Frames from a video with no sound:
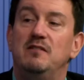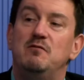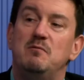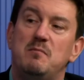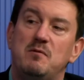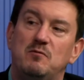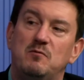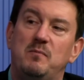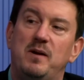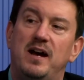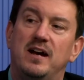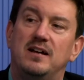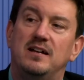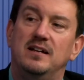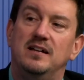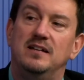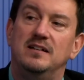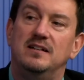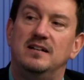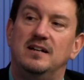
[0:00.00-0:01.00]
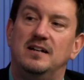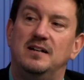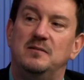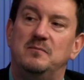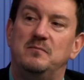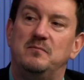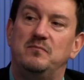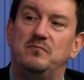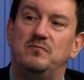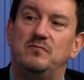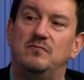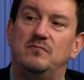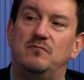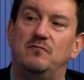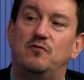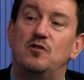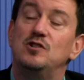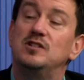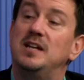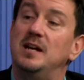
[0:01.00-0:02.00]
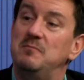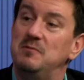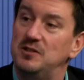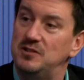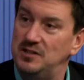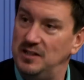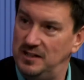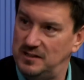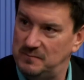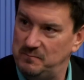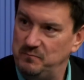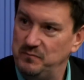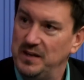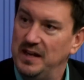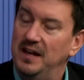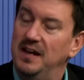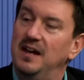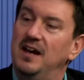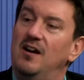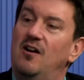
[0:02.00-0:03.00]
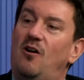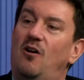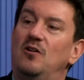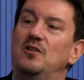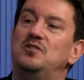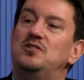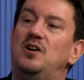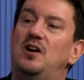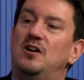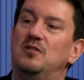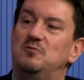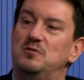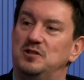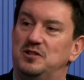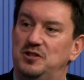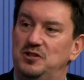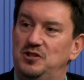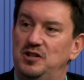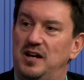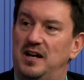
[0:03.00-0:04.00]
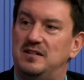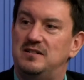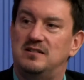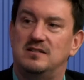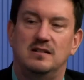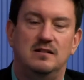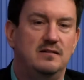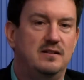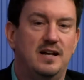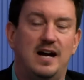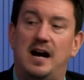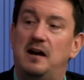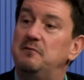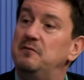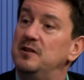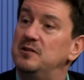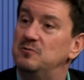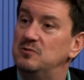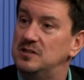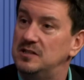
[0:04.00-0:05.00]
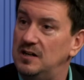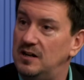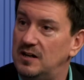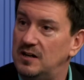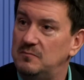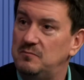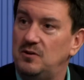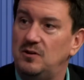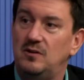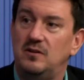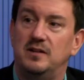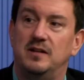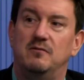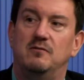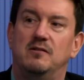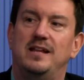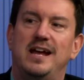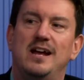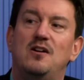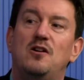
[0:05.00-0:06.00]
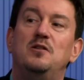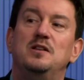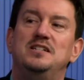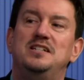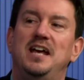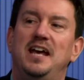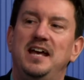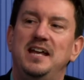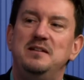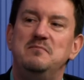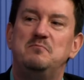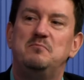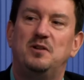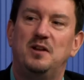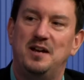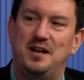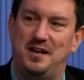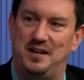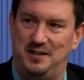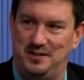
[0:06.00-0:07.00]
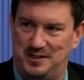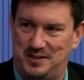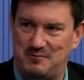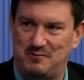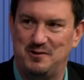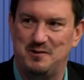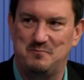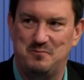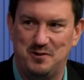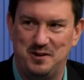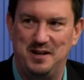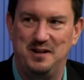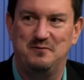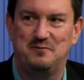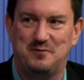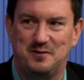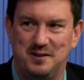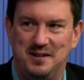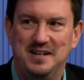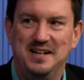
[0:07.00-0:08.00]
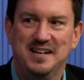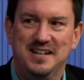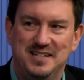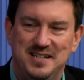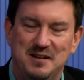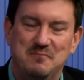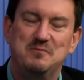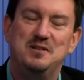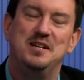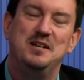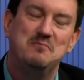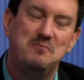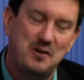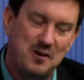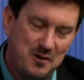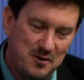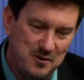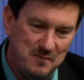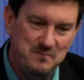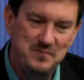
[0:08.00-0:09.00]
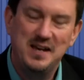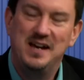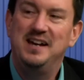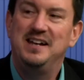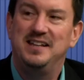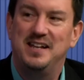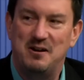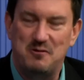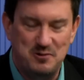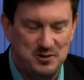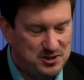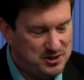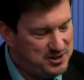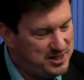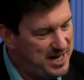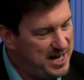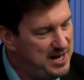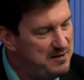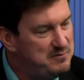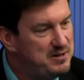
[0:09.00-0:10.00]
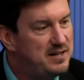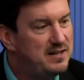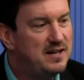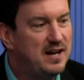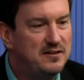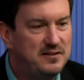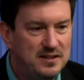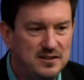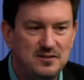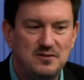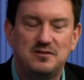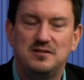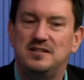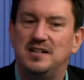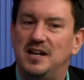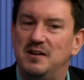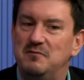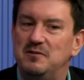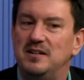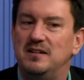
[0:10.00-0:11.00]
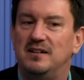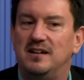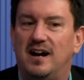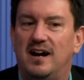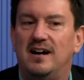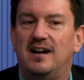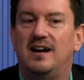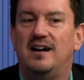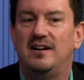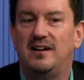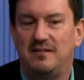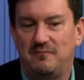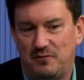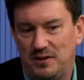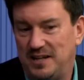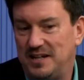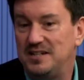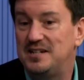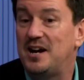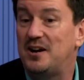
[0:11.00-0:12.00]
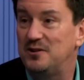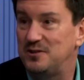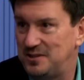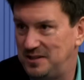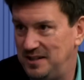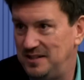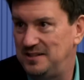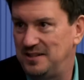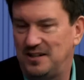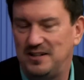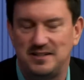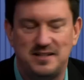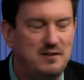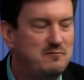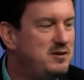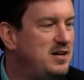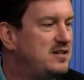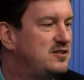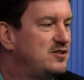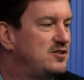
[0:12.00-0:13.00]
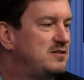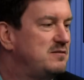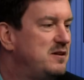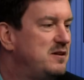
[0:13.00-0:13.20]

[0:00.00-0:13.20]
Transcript: If you remember back in. Uh, first game of the season. All the talk was the Jets. The offense was terrible. They, they had all these hidden plays they were going to put in for Tim Tebow. They were saving it. During they were the saving it. I think they're saving it for the entire season because to.